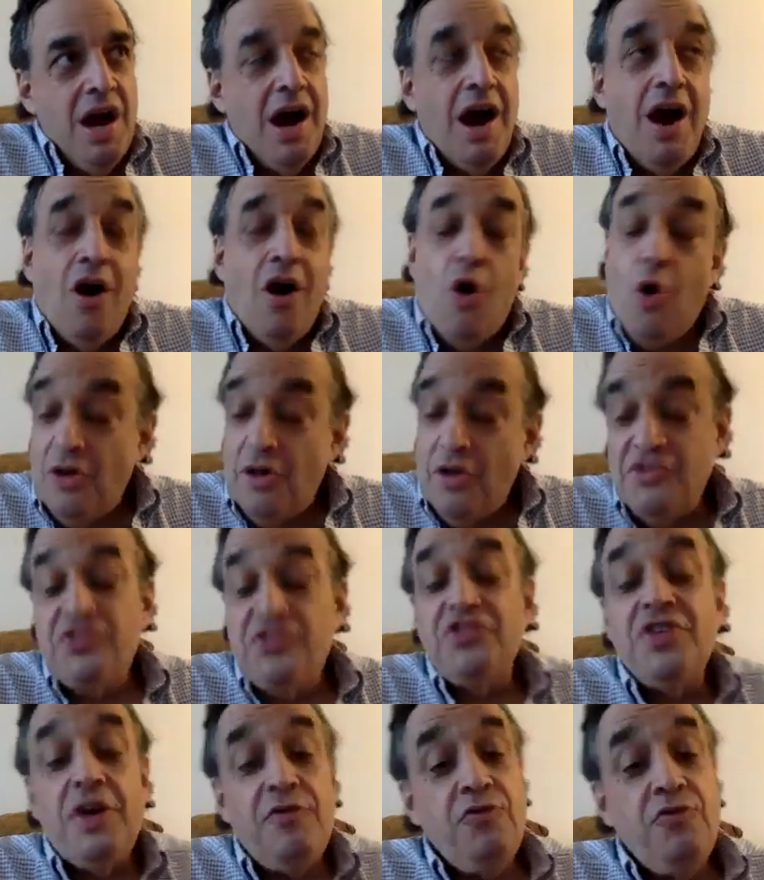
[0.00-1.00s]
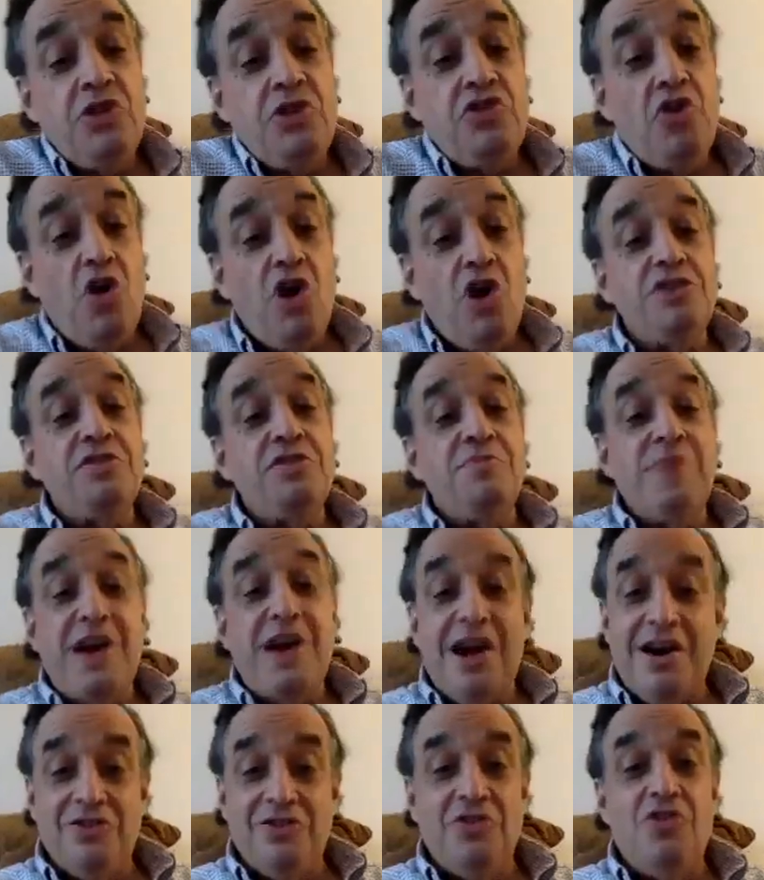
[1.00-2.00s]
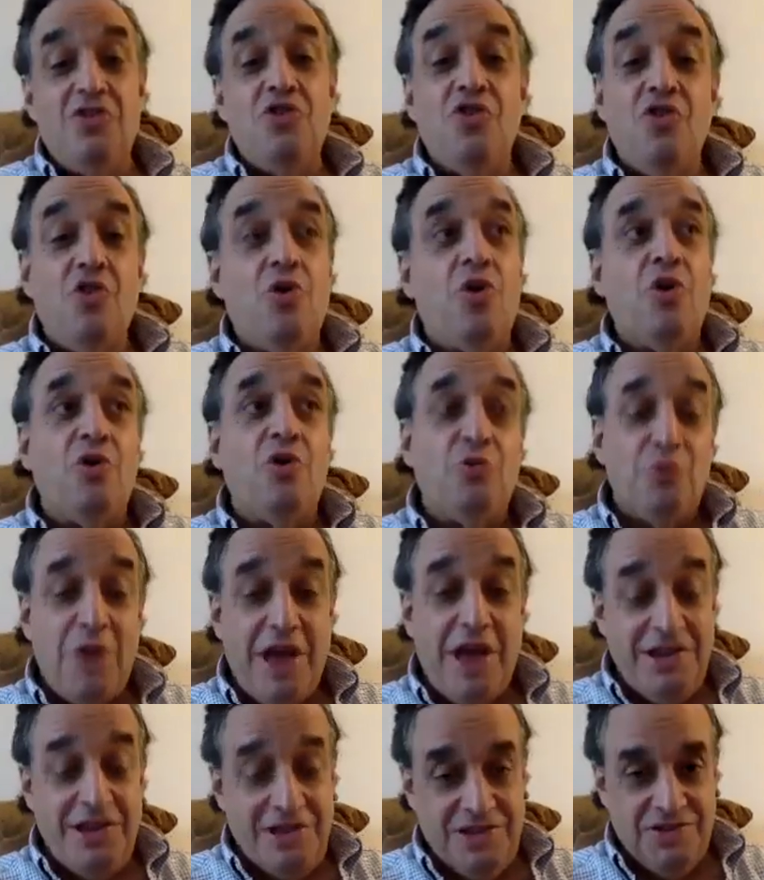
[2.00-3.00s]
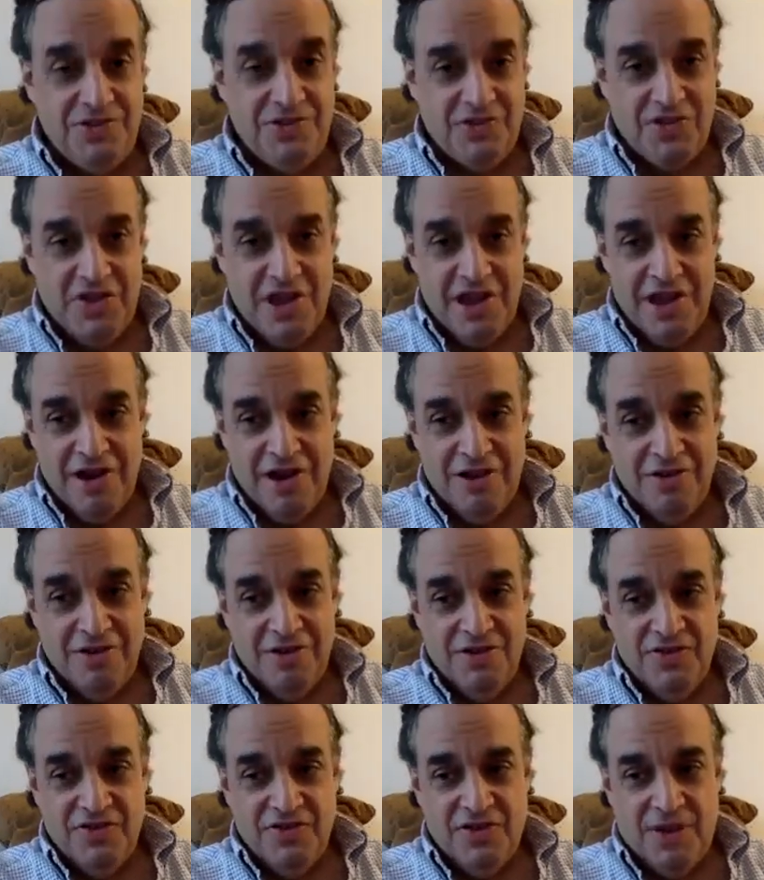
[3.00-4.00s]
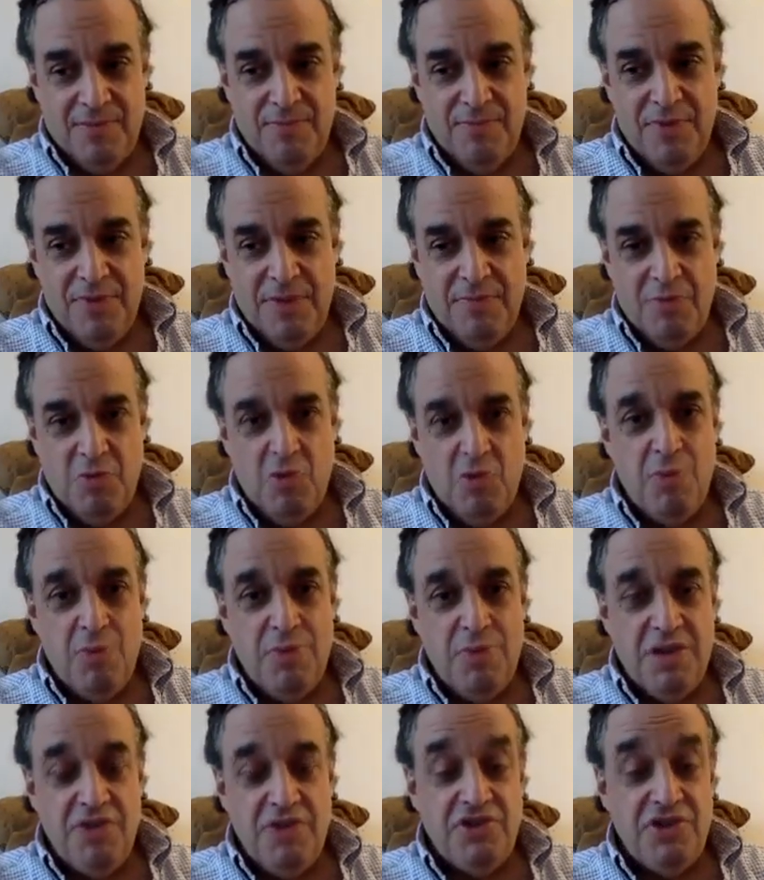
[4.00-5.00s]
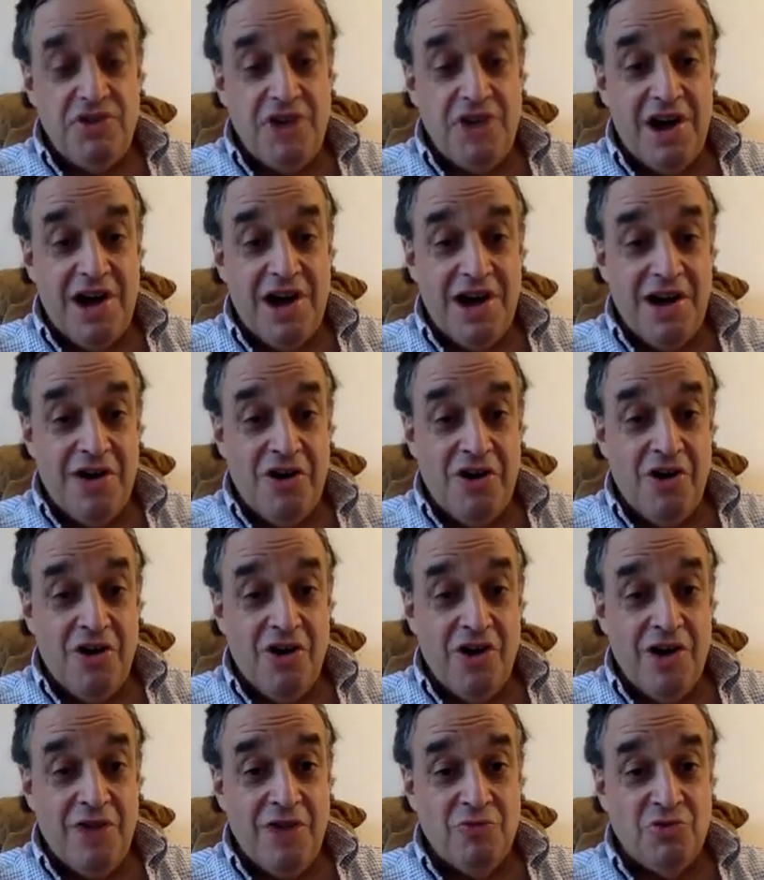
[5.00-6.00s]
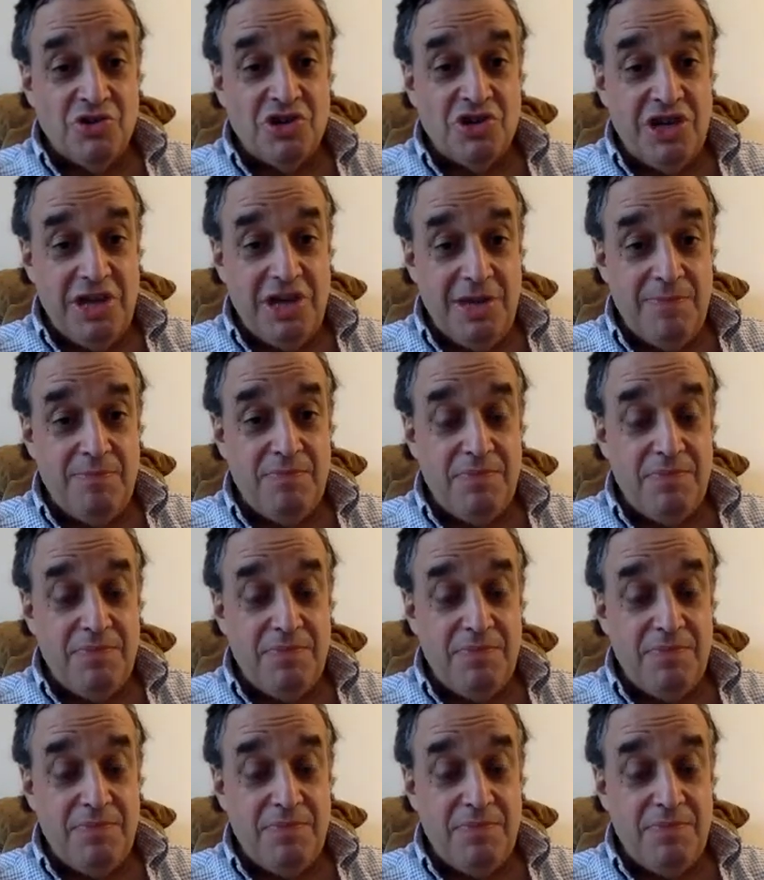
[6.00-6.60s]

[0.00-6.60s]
All the stuff we talked about already is there. Some people will be in denial and will keep,